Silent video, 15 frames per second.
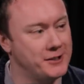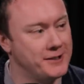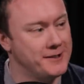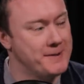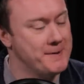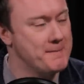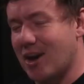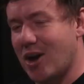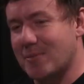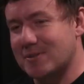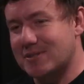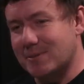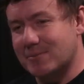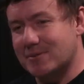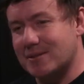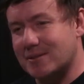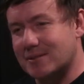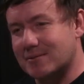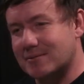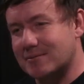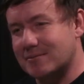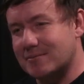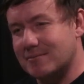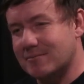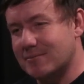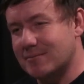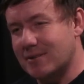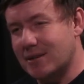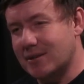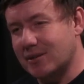So it was, yeah, Homer Simpson,
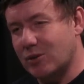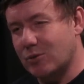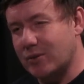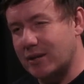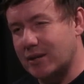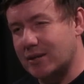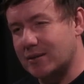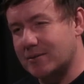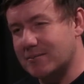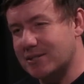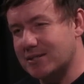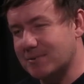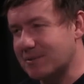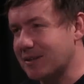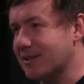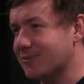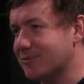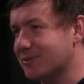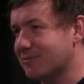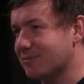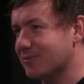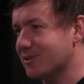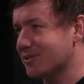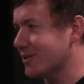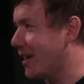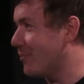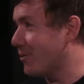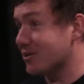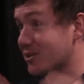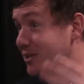uh, The Queen, Mr. Bean, all different ones
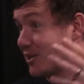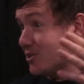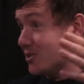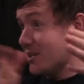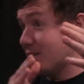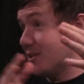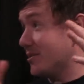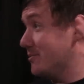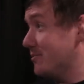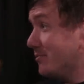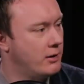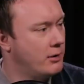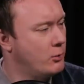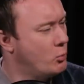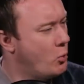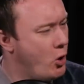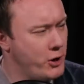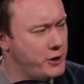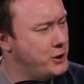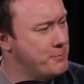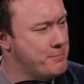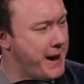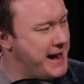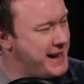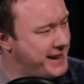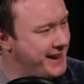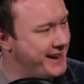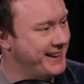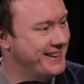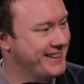like that. But I just literally, because I'm self What are you
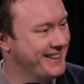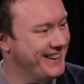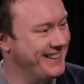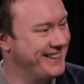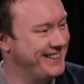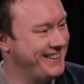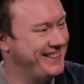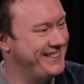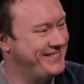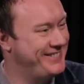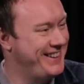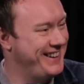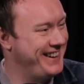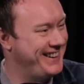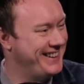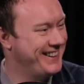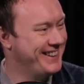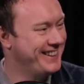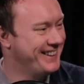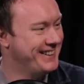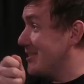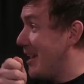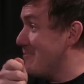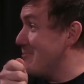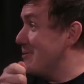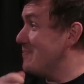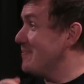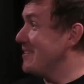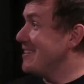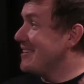making? Oh, no, just to help me um, focus the
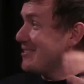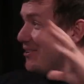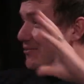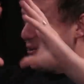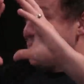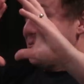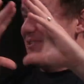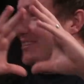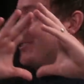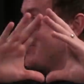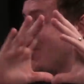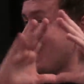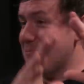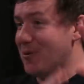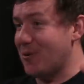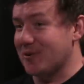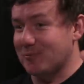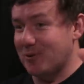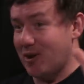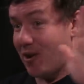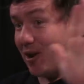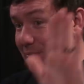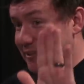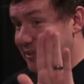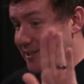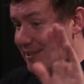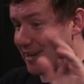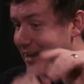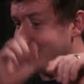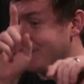camera. Oh, right. Oh, so if I put okay, the tripod okay. where I'm going to
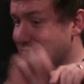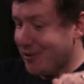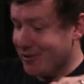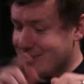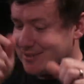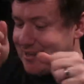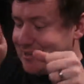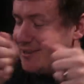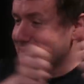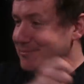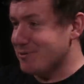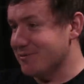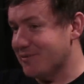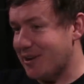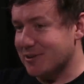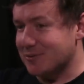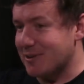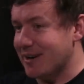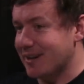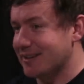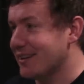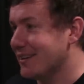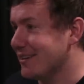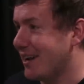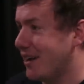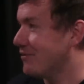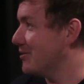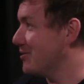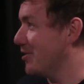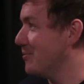stand, I'll focus it and I'll move out the way. Right, and then right,
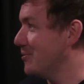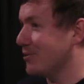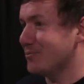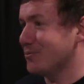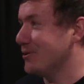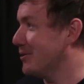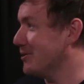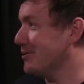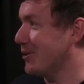half right. the time it don't work.